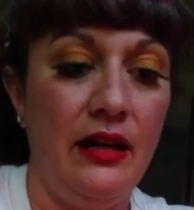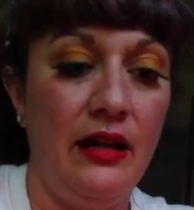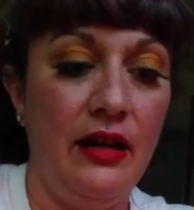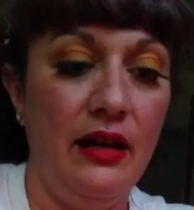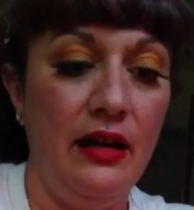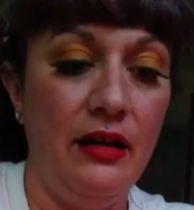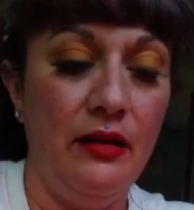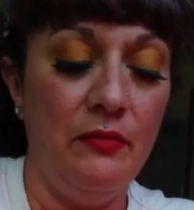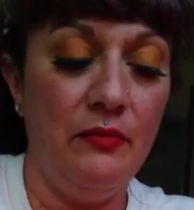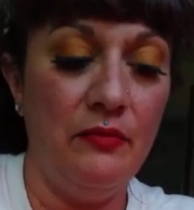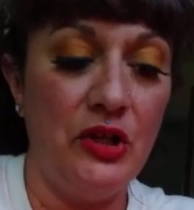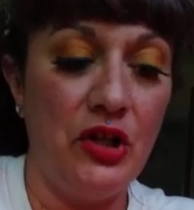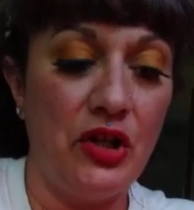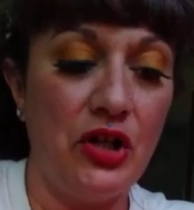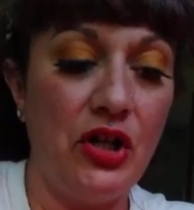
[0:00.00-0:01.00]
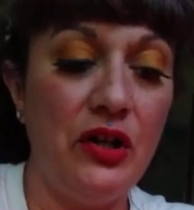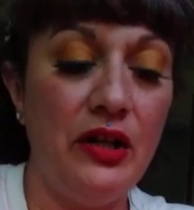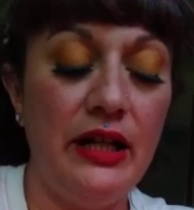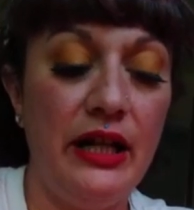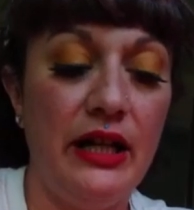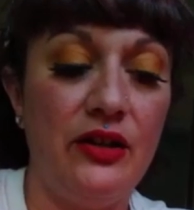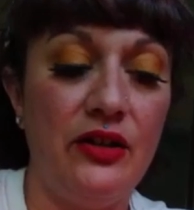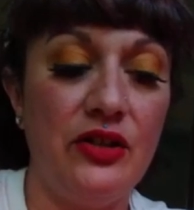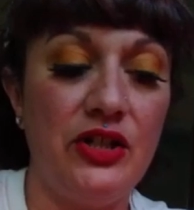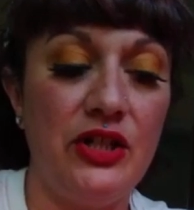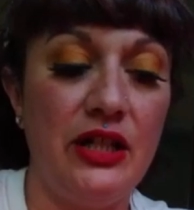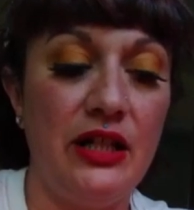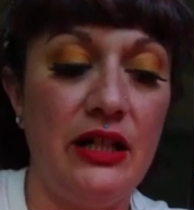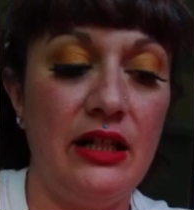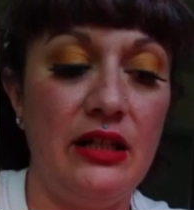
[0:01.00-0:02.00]
um, your current
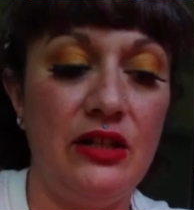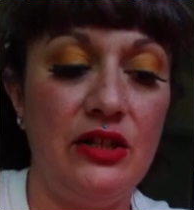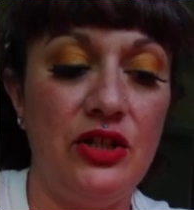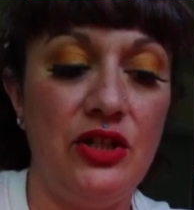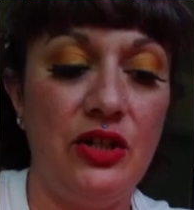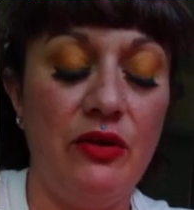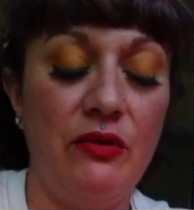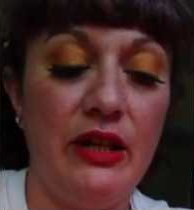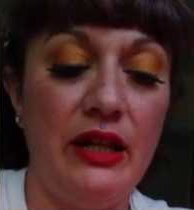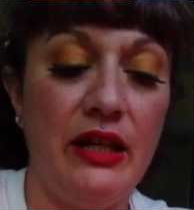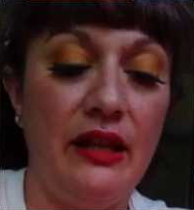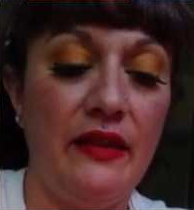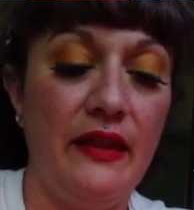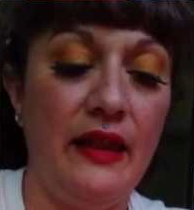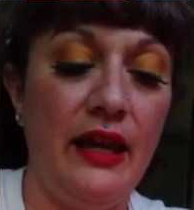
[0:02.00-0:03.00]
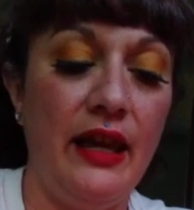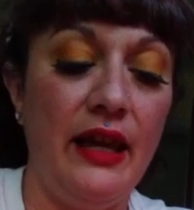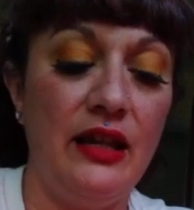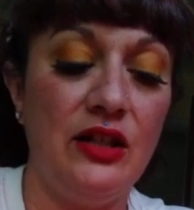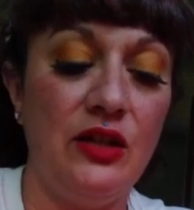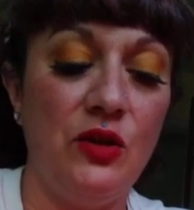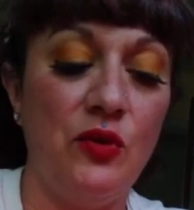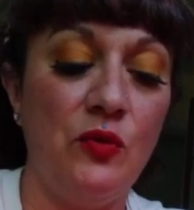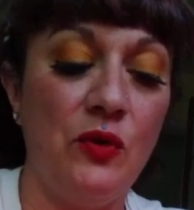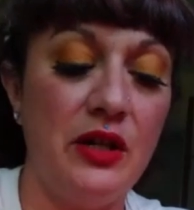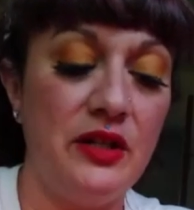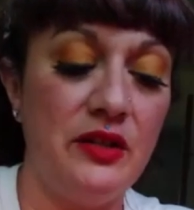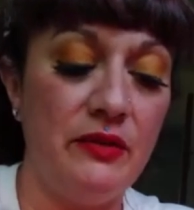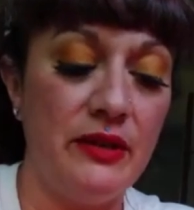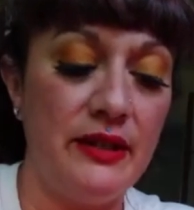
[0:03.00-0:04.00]
energy is showing that you
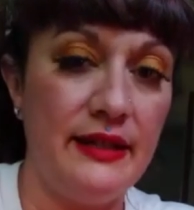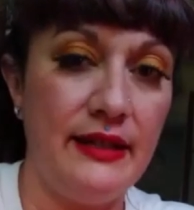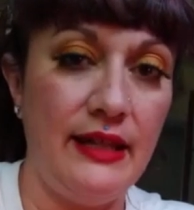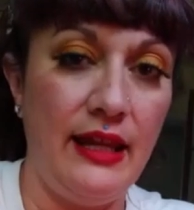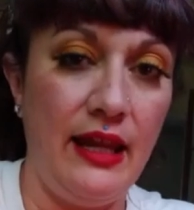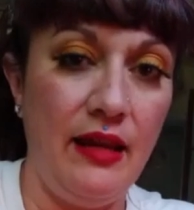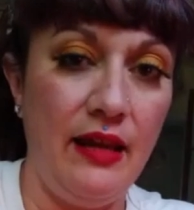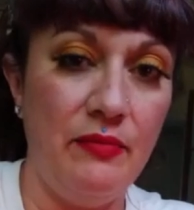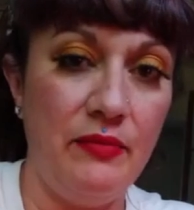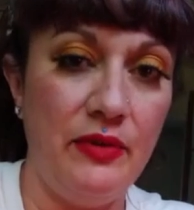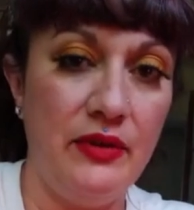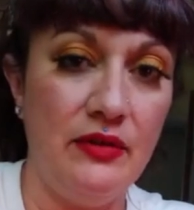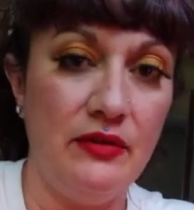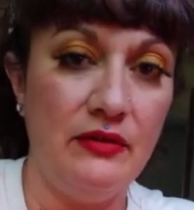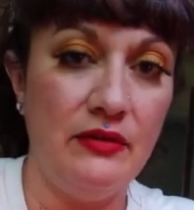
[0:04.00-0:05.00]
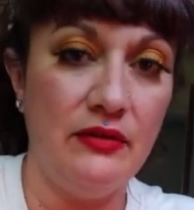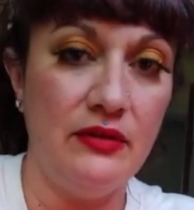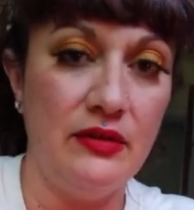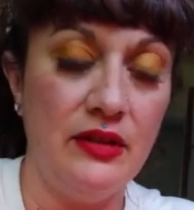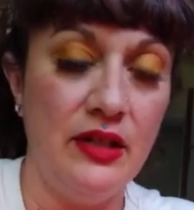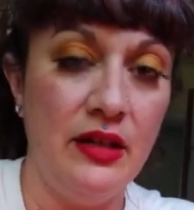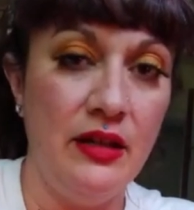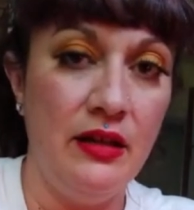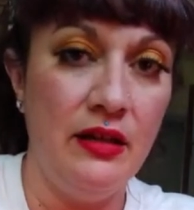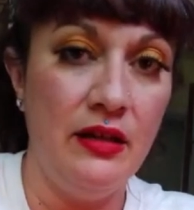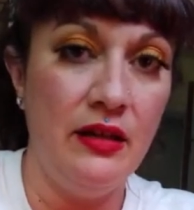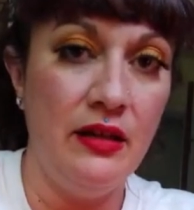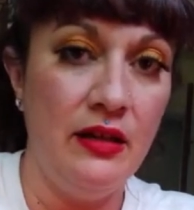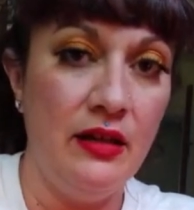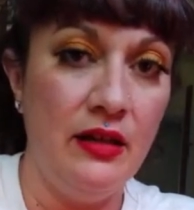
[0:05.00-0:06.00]
want to escape.
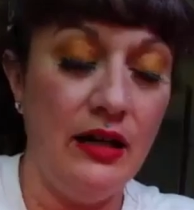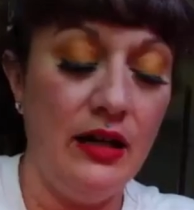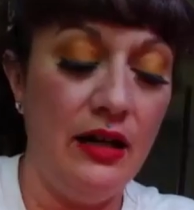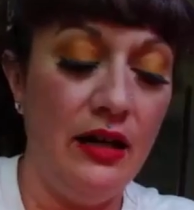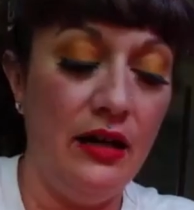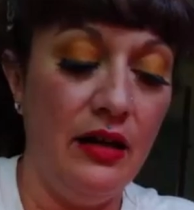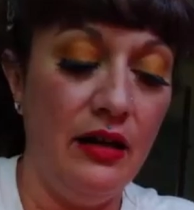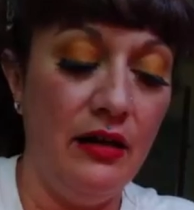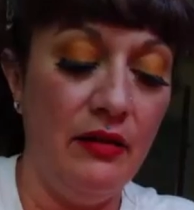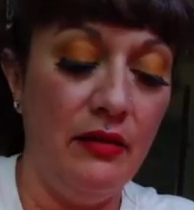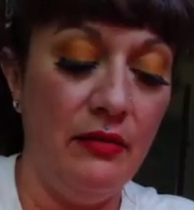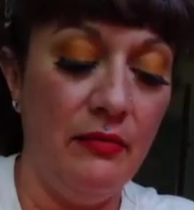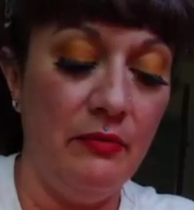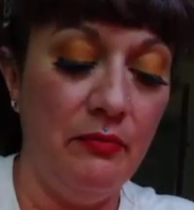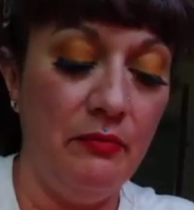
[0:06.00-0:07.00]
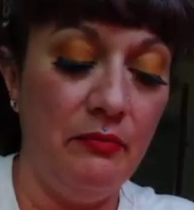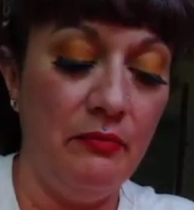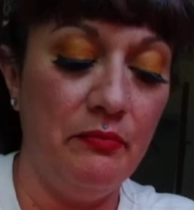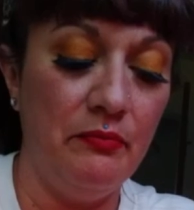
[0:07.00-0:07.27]
Um,